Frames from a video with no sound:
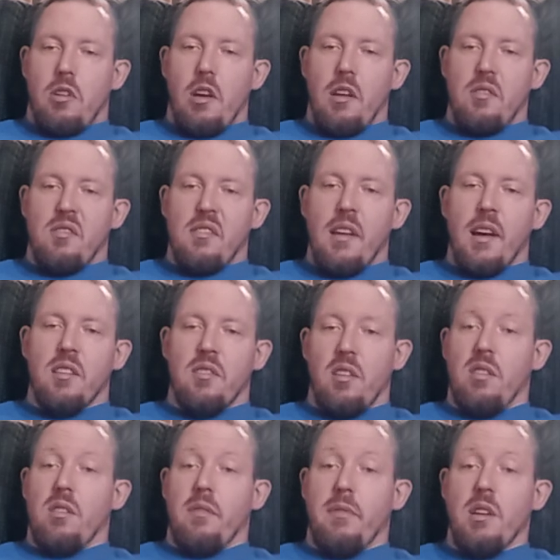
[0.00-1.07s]
getting snacks
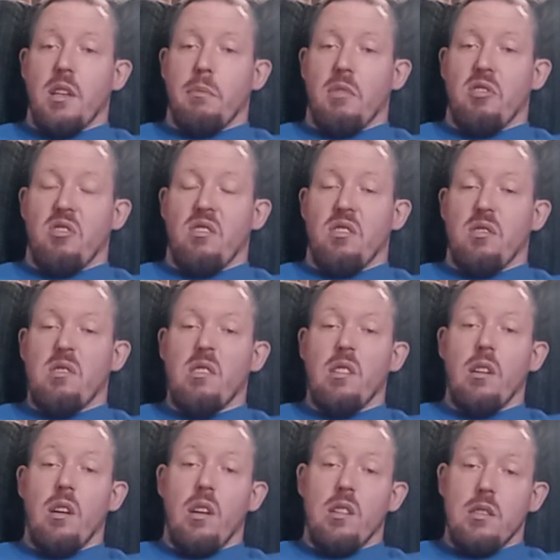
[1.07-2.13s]
out of the vending machines
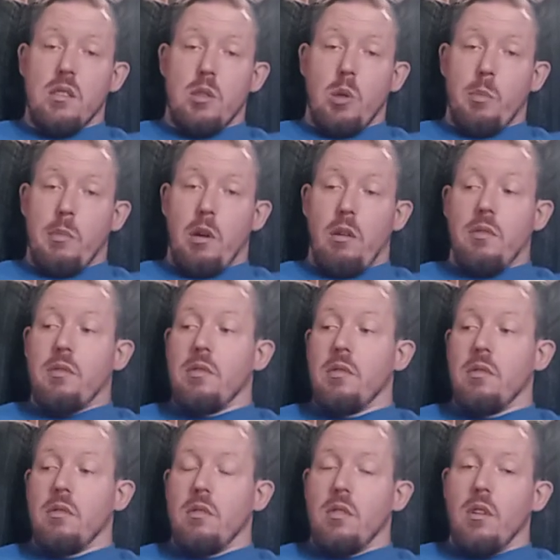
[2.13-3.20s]
so much.
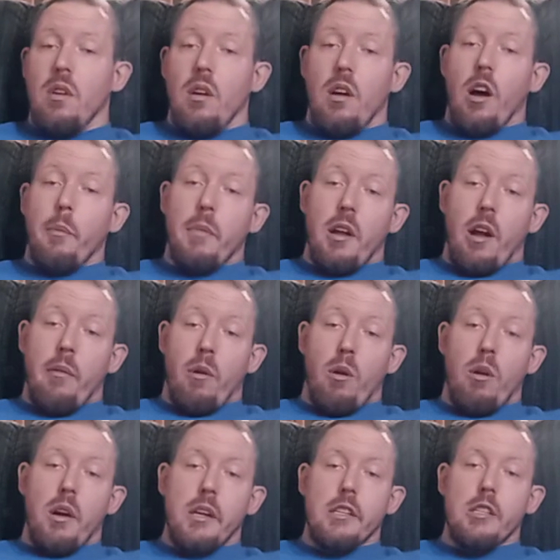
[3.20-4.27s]
I mean, I'm
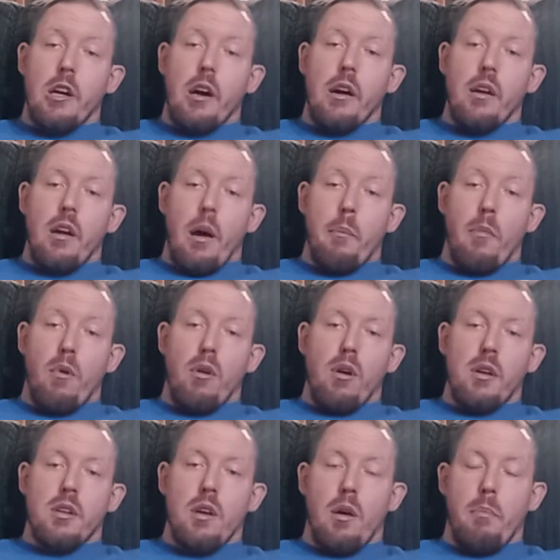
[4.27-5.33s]
already
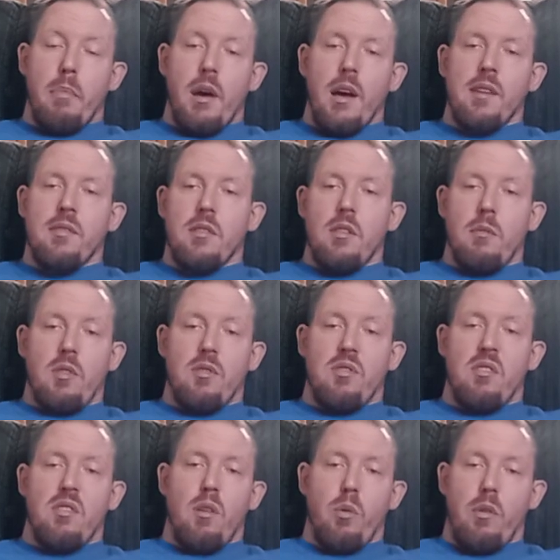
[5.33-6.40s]
cutting back some on
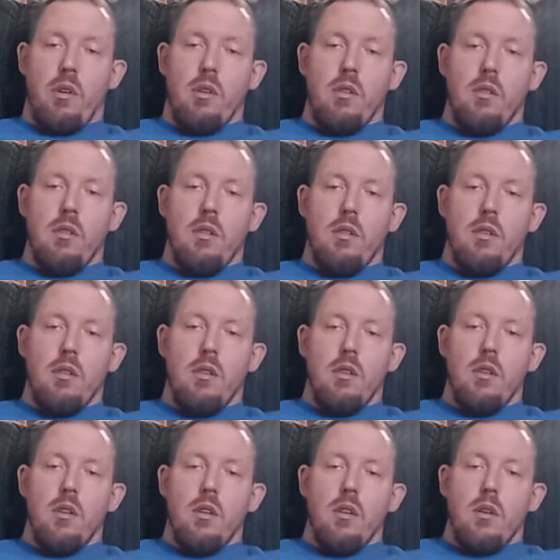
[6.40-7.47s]
soda.
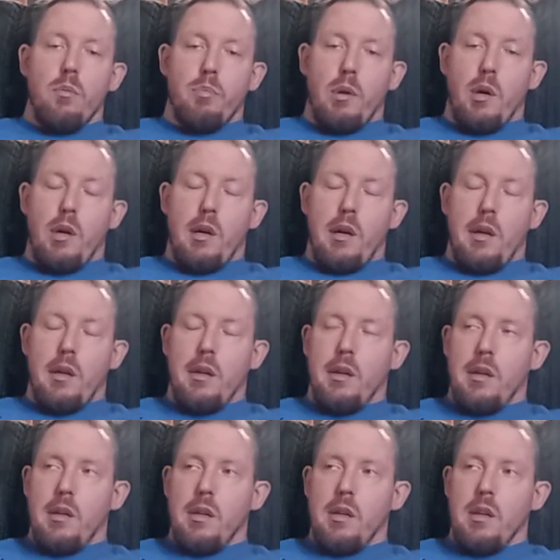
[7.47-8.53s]
But
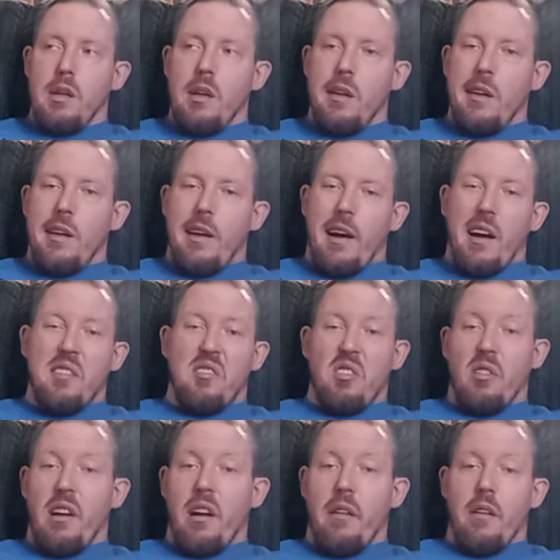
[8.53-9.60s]
I
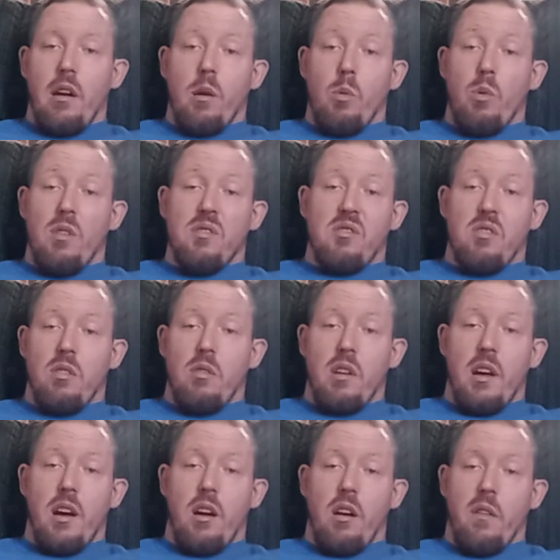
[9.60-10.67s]
still have that one
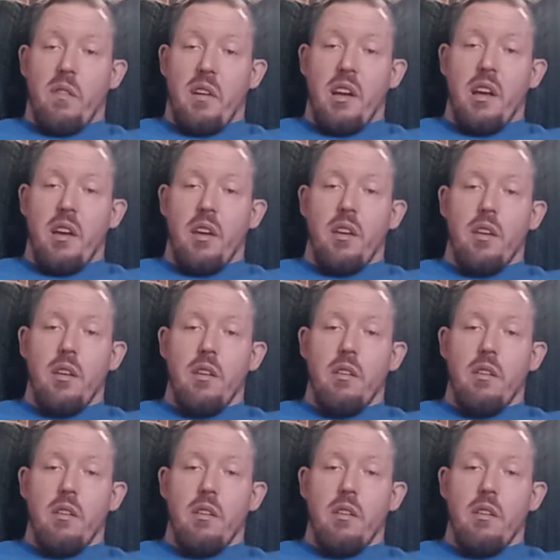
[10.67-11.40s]
soda out of the day.